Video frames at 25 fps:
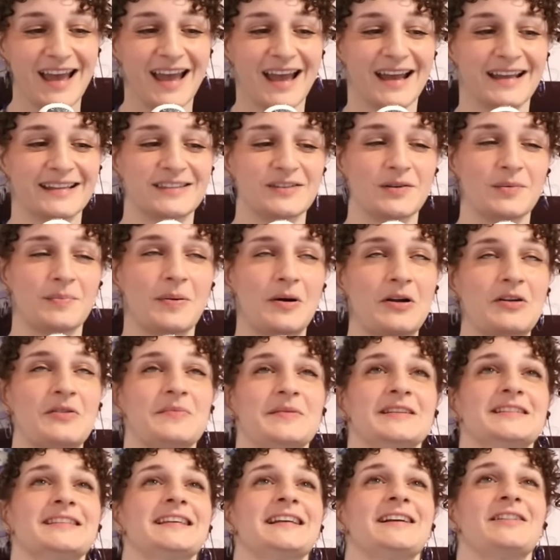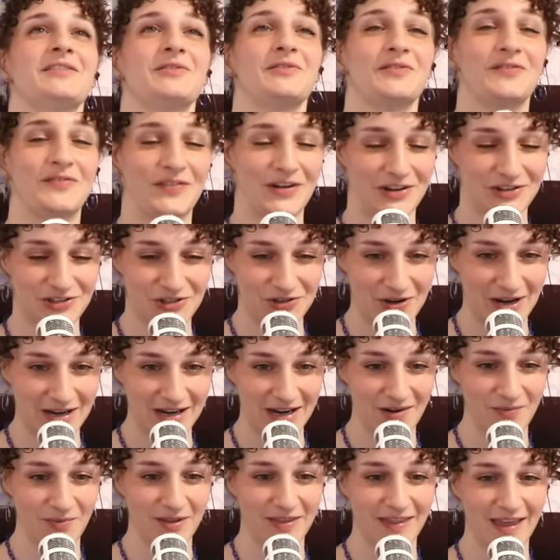and so part of me is like a little
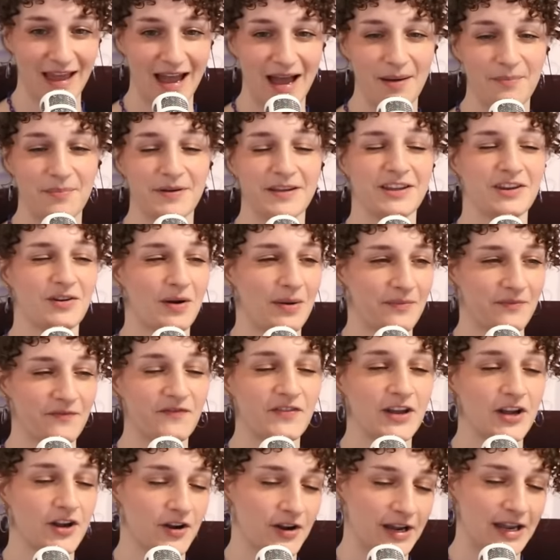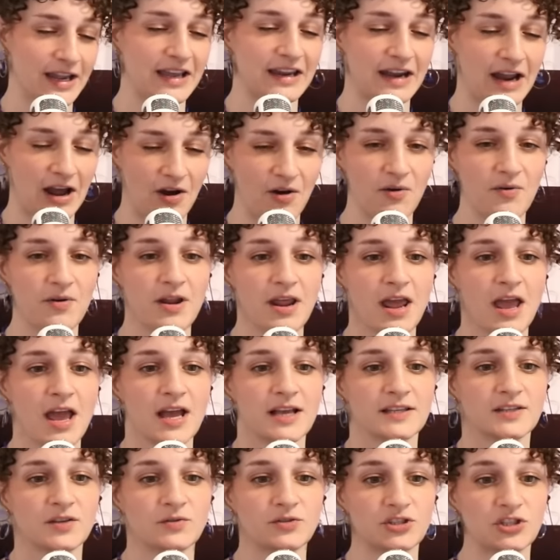frustrated with that but you know i'm figuring it out
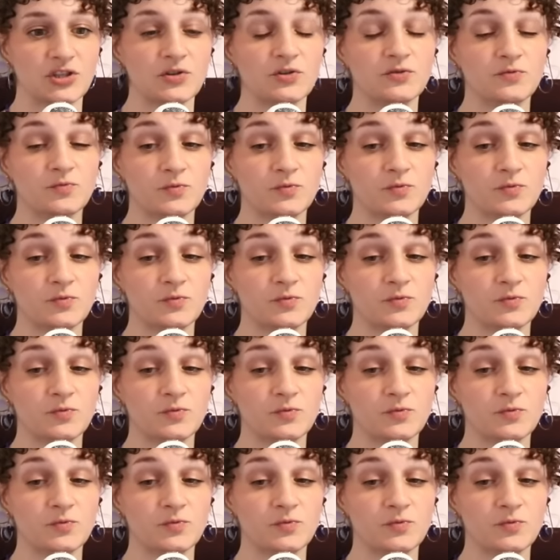so do you,